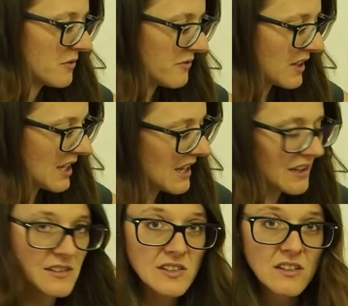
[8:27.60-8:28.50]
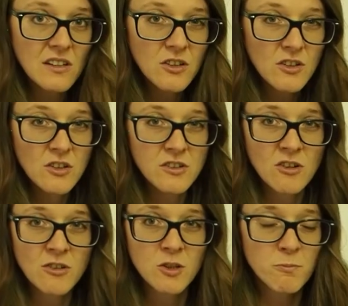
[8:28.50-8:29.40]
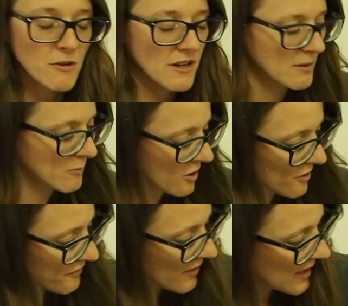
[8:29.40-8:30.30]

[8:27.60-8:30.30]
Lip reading: thick handles here. You're not going to break them off.